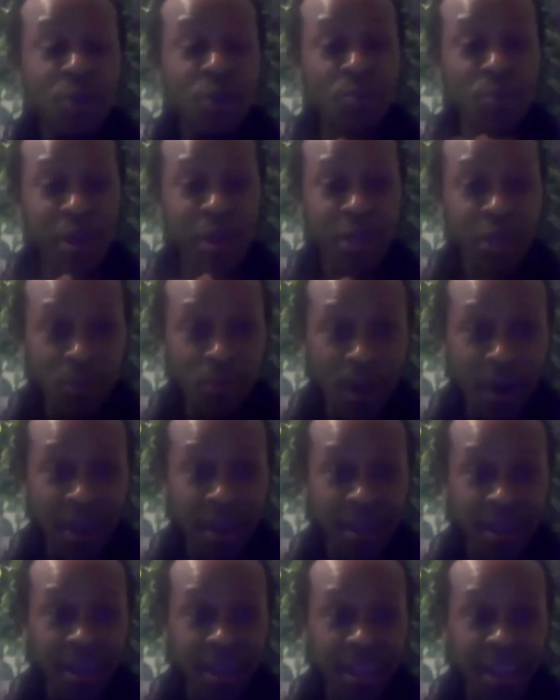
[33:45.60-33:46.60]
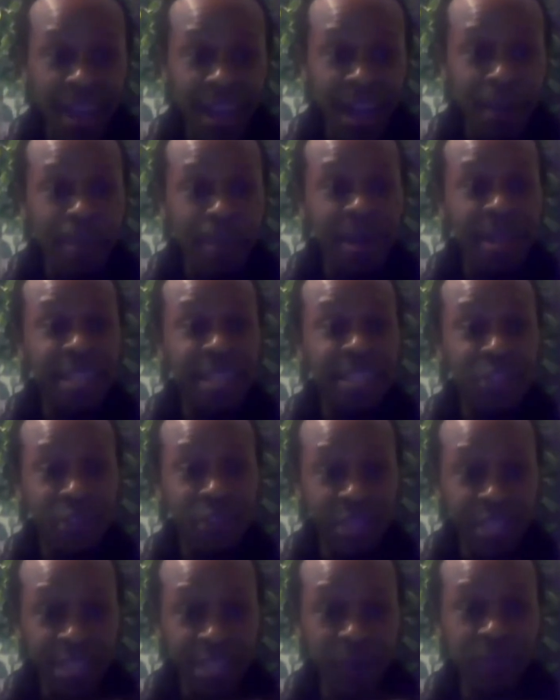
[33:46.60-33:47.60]
on where you are, how about getting
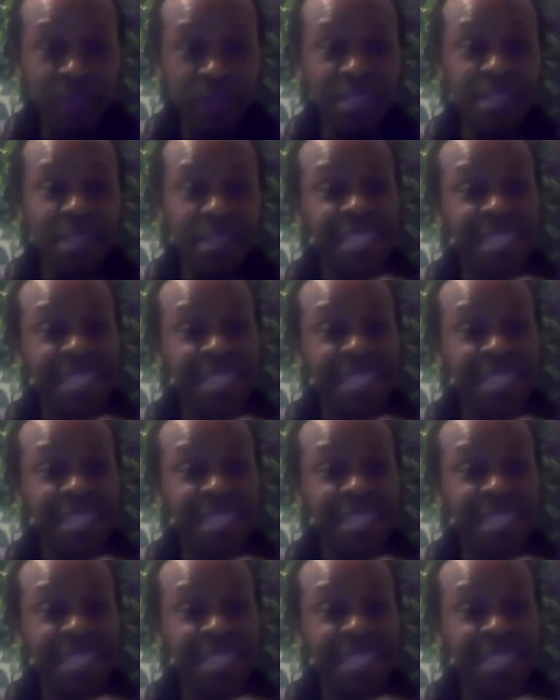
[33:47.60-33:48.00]
yourself in